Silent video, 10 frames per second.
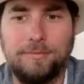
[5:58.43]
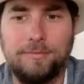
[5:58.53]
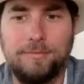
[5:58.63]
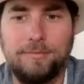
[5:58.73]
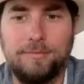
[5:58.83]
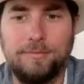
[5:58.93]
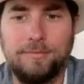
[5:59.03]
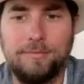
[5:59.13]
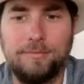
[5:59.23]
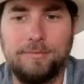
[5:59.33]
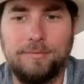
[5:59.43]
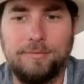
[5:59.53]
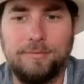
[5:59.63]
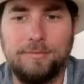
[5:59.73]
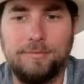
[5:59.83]

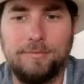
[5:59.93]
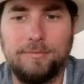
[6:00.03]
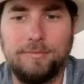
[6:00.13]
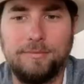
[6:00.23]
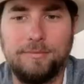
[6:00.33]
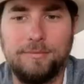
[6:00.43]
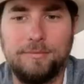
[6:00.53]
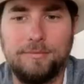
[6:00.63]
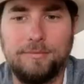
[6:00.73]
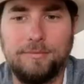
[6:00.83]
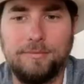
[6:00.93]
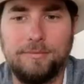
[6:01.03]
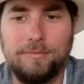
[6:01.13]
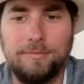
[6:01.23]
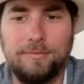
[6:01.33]

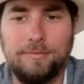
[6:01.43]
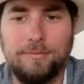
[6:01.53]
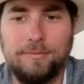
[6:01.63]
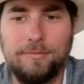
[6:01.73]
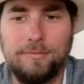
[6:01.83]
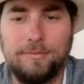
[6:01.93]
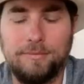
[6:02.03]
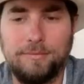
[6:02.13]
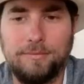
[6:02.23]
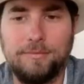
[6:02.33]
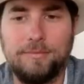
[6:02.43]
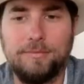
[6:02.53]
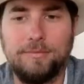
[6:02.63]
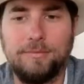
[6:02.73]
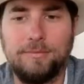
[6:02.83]

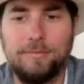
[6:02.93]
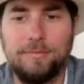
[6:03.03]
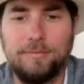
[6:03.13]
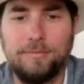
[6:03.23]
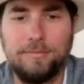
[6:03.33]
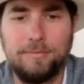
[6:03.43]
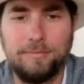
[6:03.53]
(not speaking)